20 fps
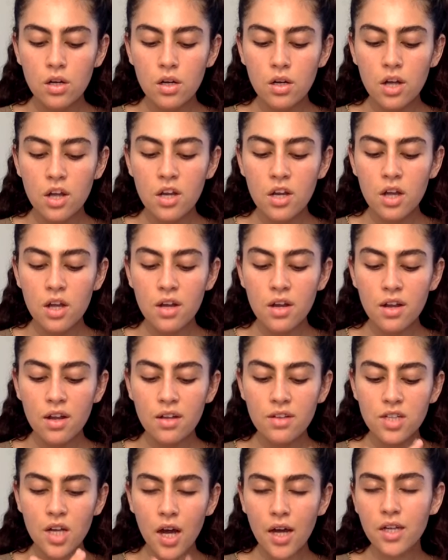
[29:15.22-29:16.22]

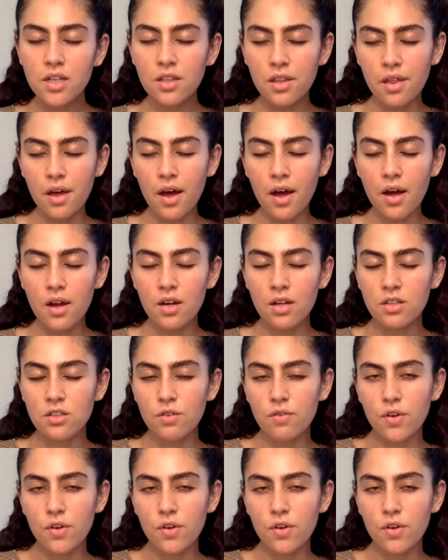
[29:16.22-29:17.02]
and tied to that is a